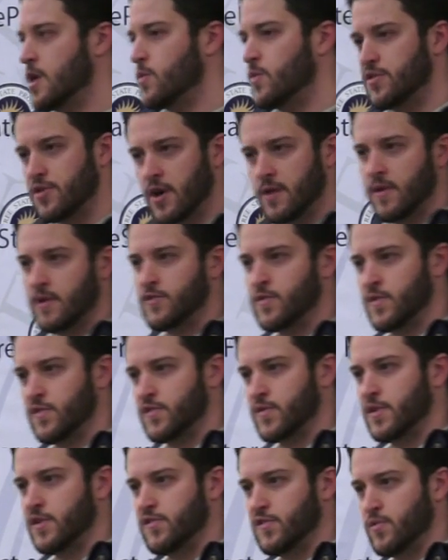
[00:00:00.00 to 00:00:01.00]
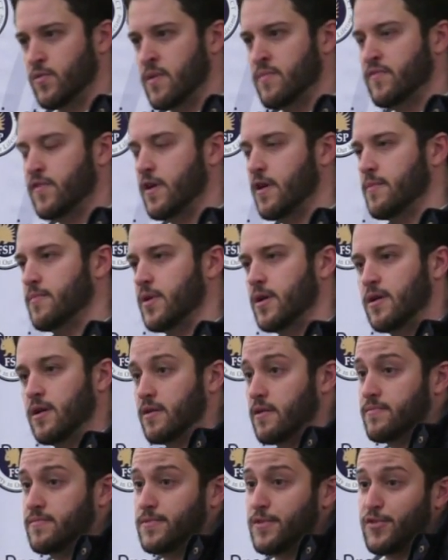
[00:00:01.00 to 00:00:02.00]
We thought about doing 22 rimfire, but
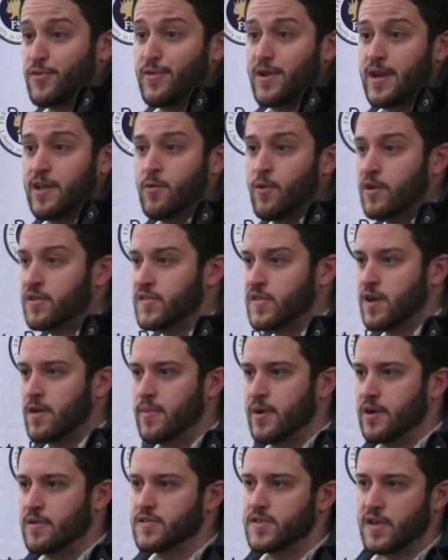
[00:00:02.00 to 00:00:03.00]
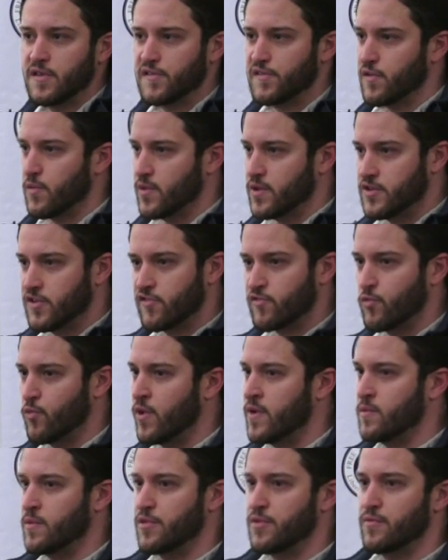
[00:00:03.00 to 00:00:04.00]
uh, the 380 worked in our barrel test, so we just
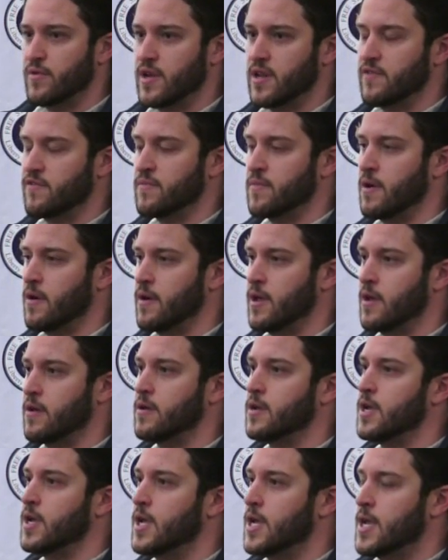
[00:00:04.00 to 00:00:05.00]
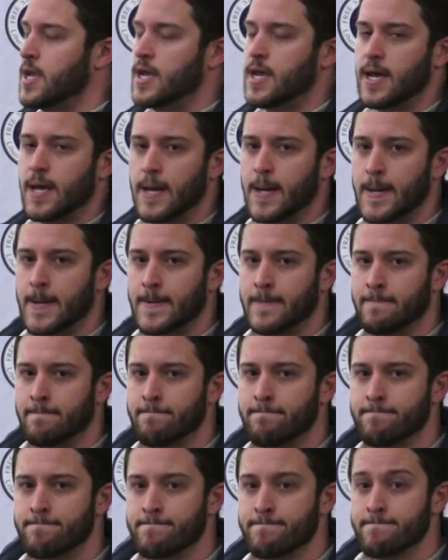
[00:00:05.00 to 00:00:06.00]
went with 380 from there on out.
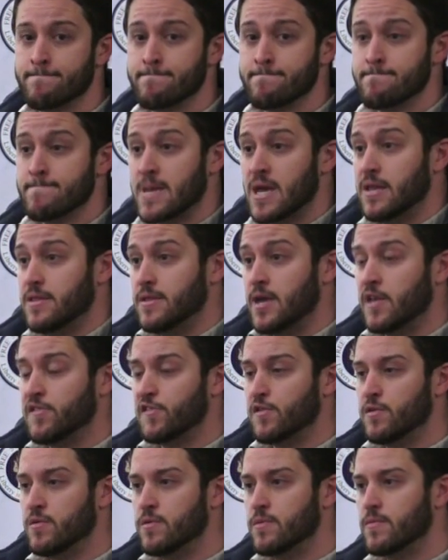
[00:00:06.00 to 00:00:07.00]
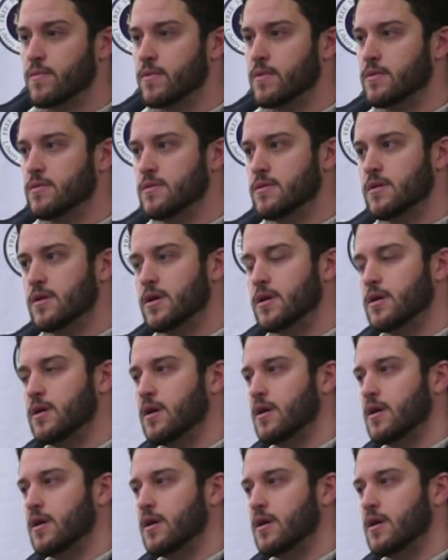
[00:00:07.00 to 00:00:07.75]
Um, the answer, uh,